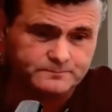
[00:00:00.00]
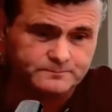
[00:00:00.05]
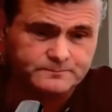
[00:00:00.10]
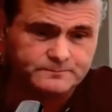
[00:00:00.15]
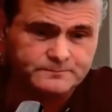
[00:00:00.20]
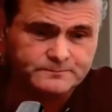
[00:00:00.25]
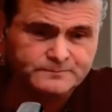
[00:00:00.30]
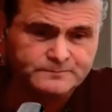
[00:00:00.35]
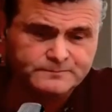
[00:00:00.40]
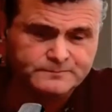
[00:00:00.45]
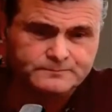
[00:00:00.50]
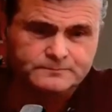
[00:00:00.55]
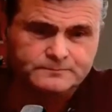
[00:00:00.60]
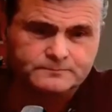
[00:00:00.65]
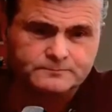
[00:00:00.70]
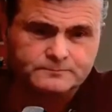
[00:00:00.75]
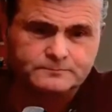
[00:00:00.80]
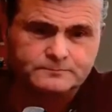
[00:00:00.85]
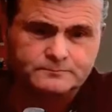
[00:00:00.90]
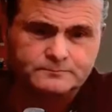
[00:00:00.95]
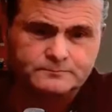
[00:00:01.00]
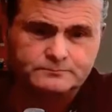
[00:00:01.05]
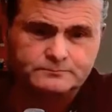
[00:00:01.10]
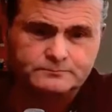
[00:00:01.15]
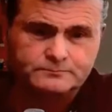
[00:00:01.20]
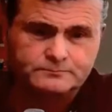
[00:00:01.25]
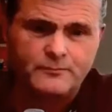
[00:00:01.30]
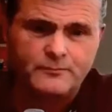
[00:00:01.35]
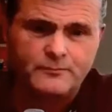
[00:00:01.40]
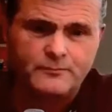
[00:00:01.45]

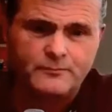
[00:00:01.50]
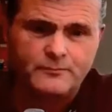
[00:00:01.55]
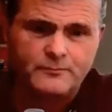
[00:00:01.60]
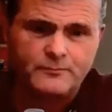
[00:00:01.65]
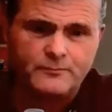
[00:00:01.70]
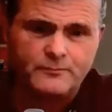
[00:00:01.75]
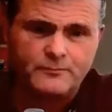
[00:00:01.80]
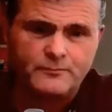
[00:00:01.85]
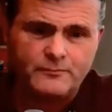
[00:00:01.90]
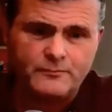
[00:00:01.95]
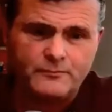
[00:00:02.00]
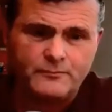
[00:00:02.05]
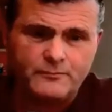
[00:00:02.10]
(no one is talking)